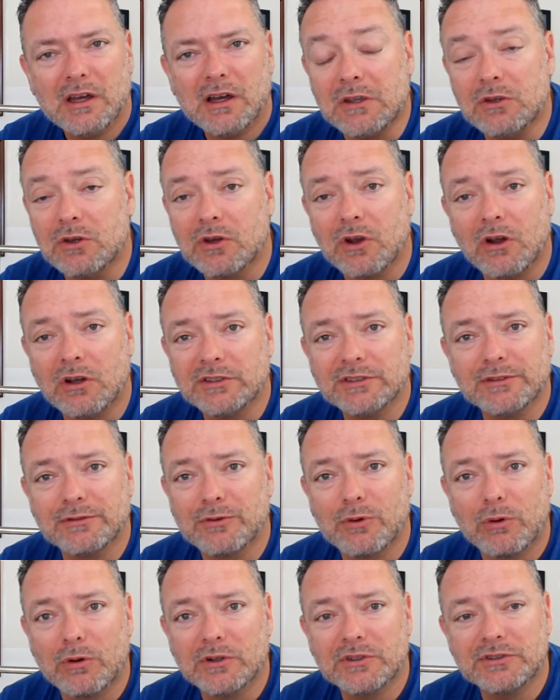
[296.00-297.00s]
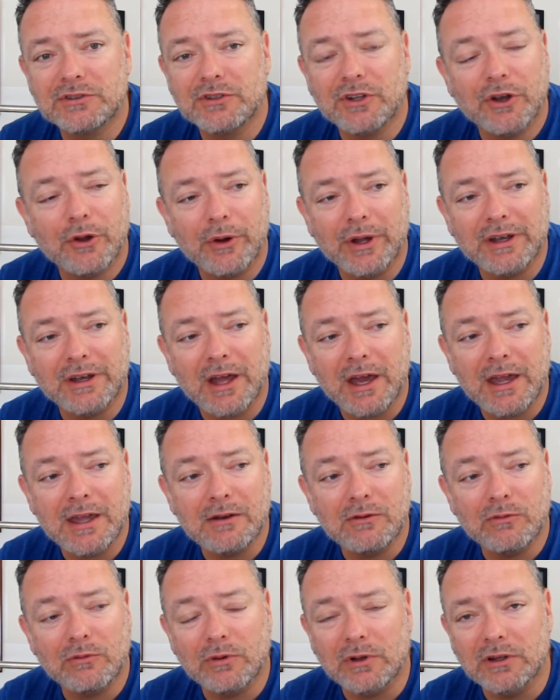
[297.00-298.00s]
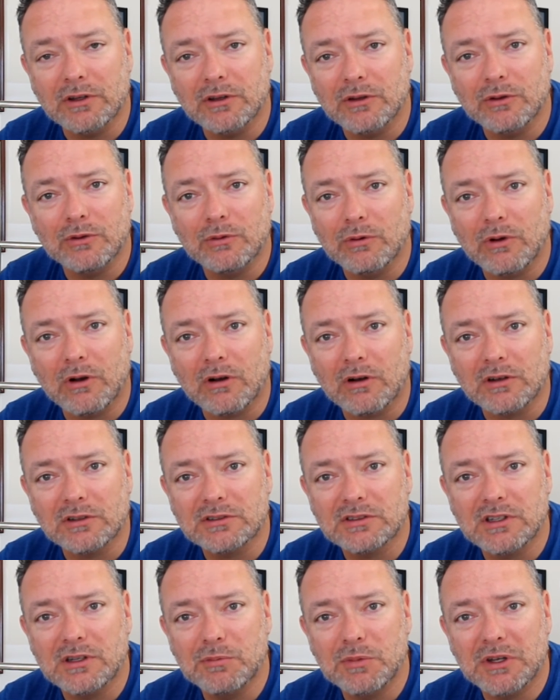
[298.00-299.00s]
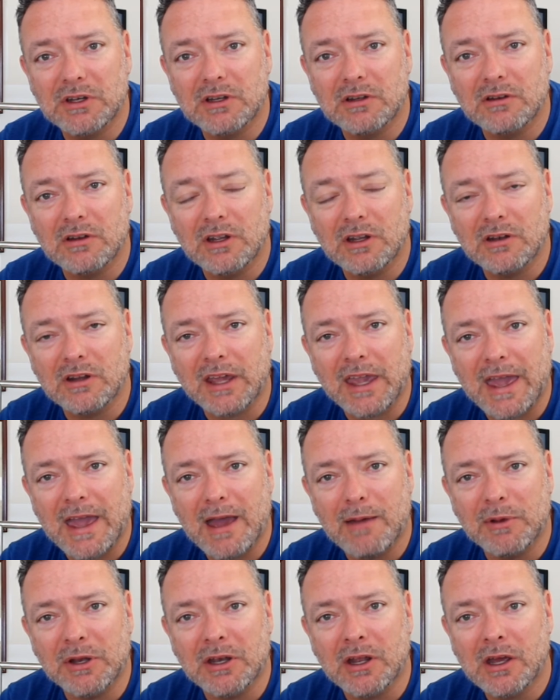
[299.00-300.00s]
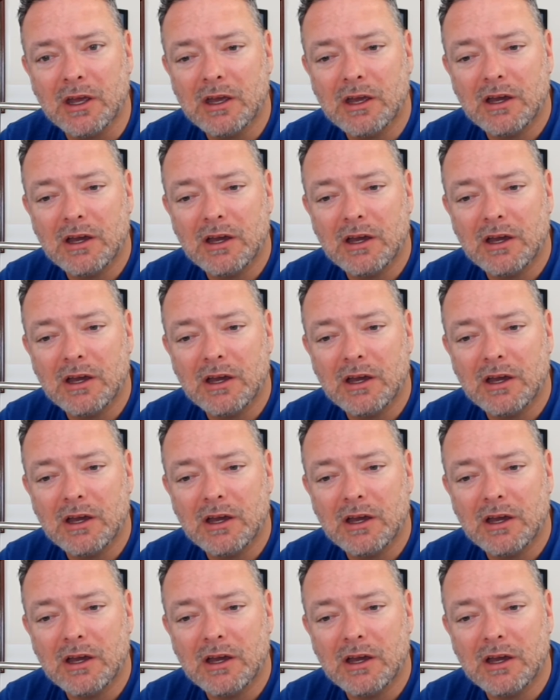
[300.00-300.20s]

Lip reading: You can also, of course, you know, at night when you are sleeping in the cabin,